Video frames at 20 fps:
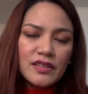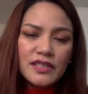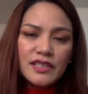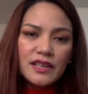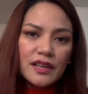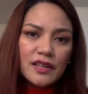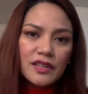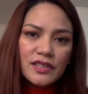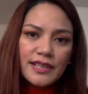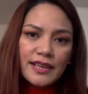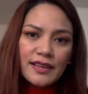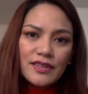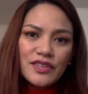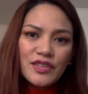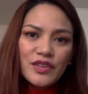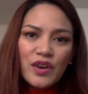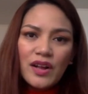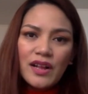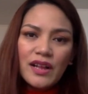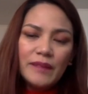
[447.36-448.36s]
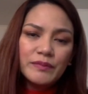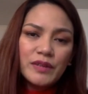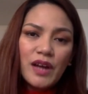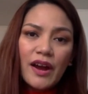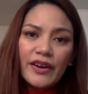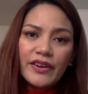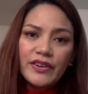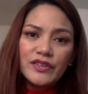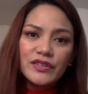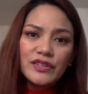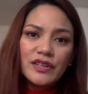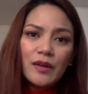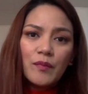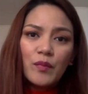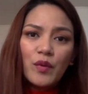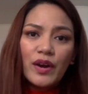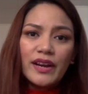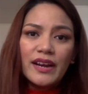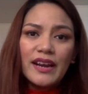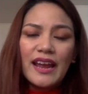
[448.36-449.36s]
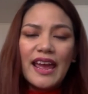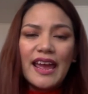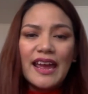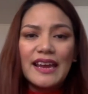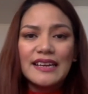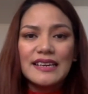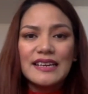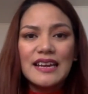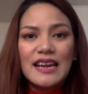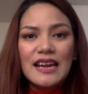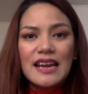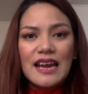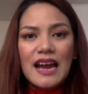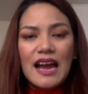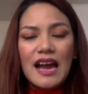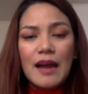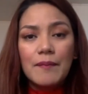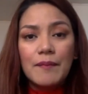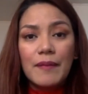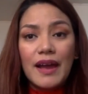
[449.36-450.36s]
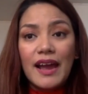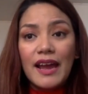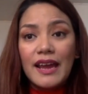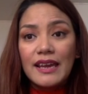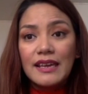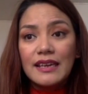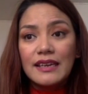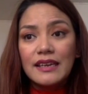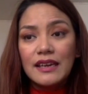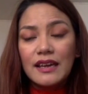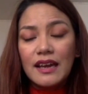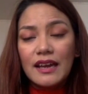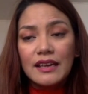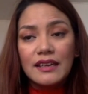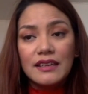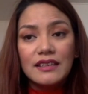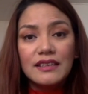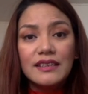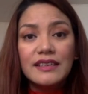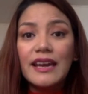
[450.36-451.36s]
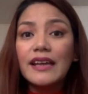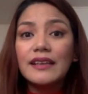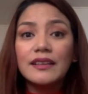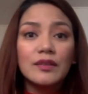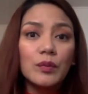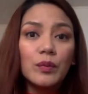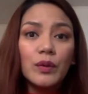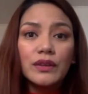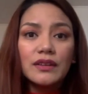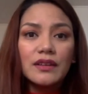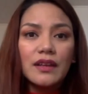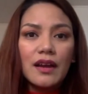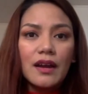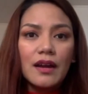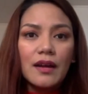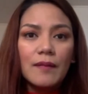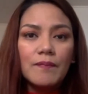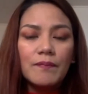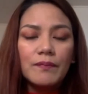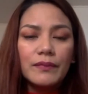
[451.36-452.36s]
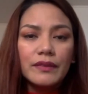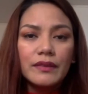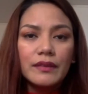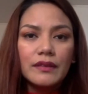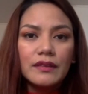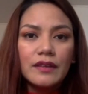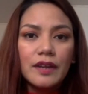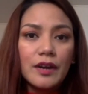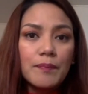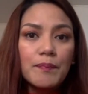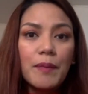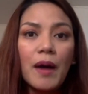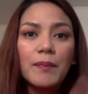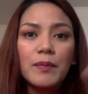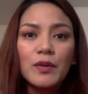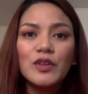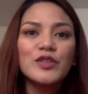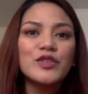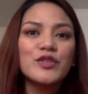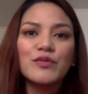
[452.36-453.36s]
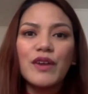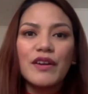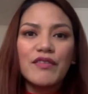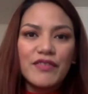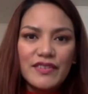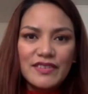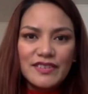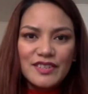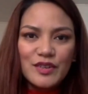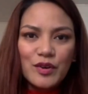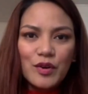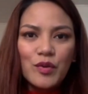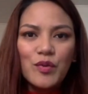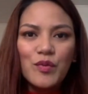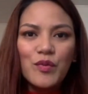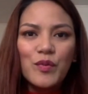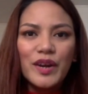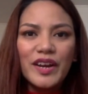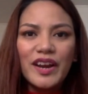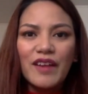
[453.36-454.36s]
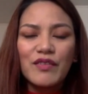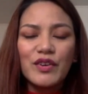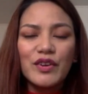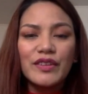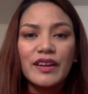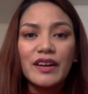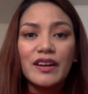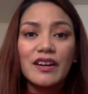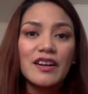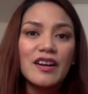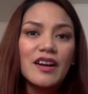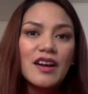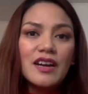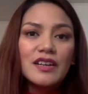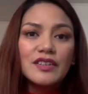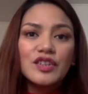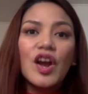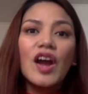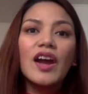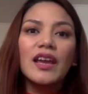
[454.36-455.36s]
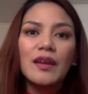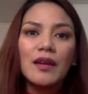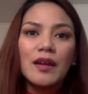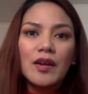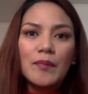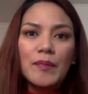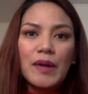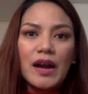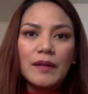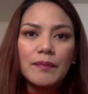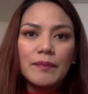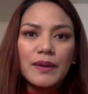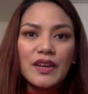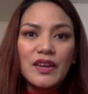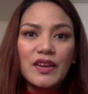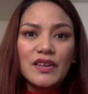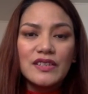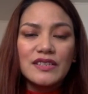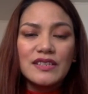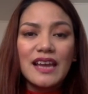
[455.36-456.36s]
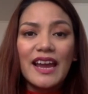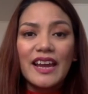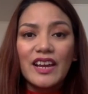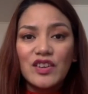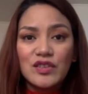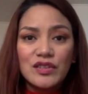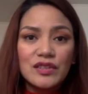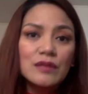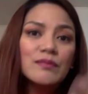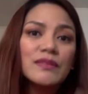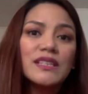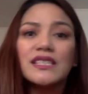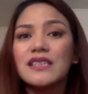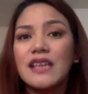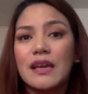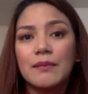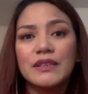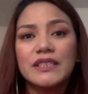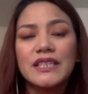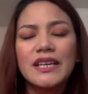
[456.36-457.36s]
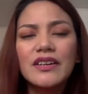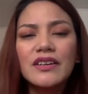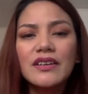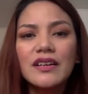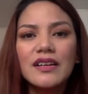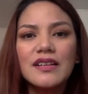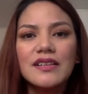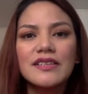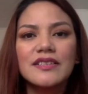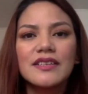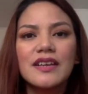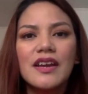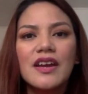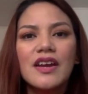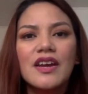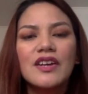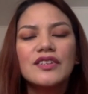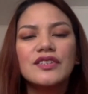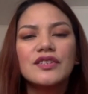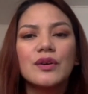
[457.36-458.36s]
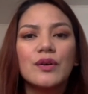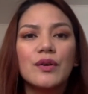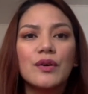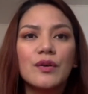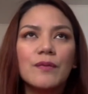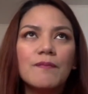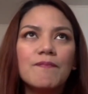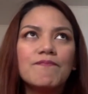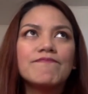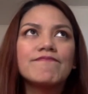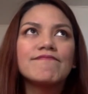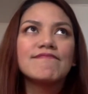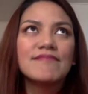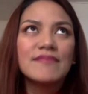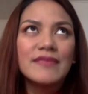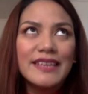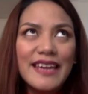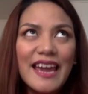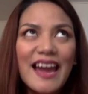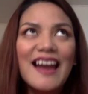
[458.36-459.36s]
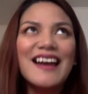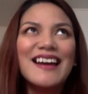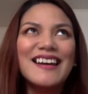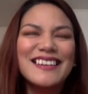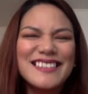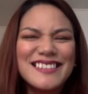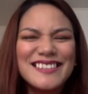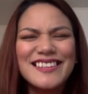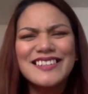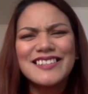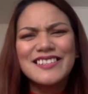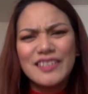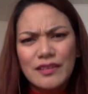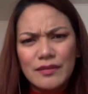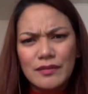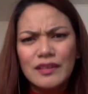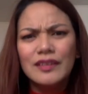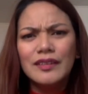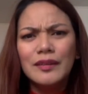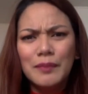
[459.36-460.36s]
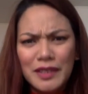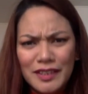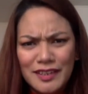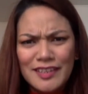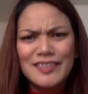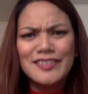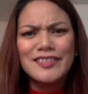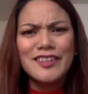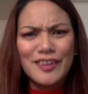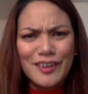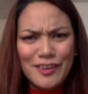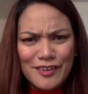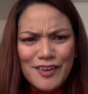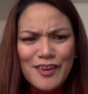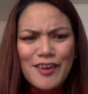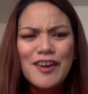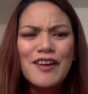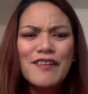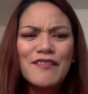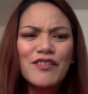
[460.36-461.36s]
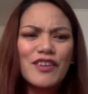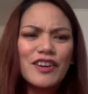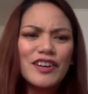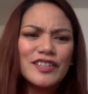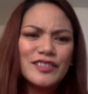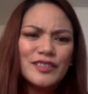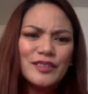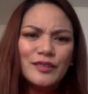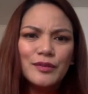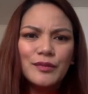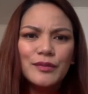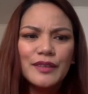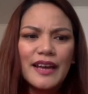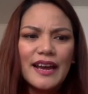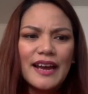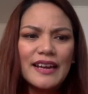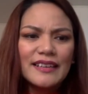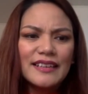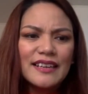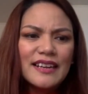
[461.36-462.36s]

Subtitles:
on a sales call, I'm talking to someone, and I get what their pop culture reference or whatever they're talking about because I consume the same materials. So yeah, it's a little bit easier for us to do that.